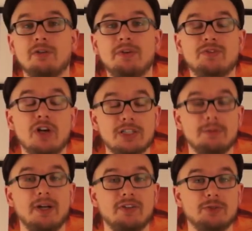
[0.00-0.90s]
We've talked
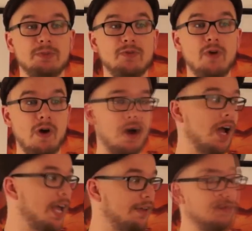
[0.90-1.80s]
about this before.
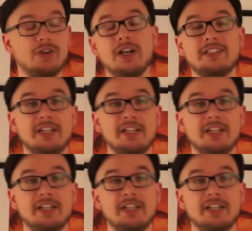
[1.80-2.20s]
If you're gonna